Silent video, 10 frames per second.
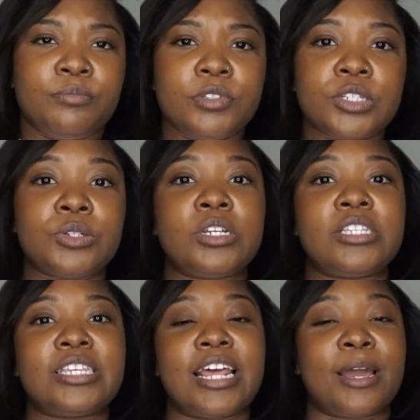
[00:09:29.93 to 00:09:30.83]

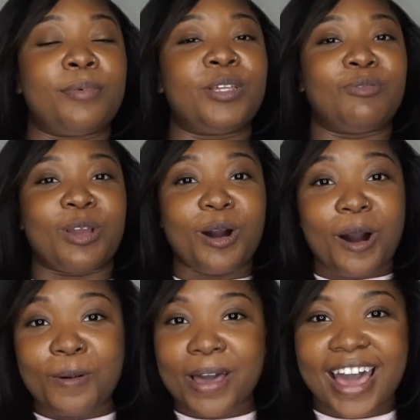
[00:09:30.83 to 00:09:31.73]
students, and I believe we
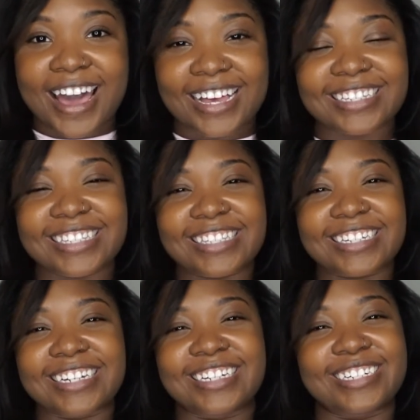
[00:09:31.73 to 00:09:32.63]
all passed
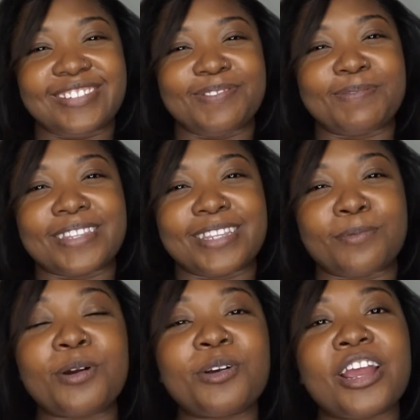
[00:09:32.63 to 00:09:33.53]
the
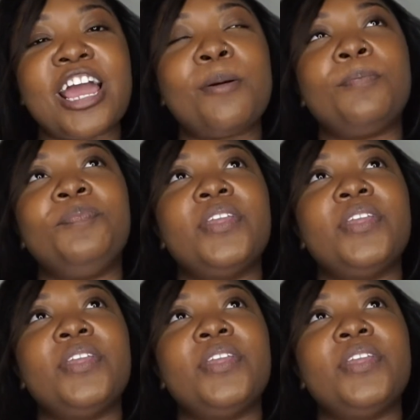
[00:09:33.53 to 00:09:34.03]
program.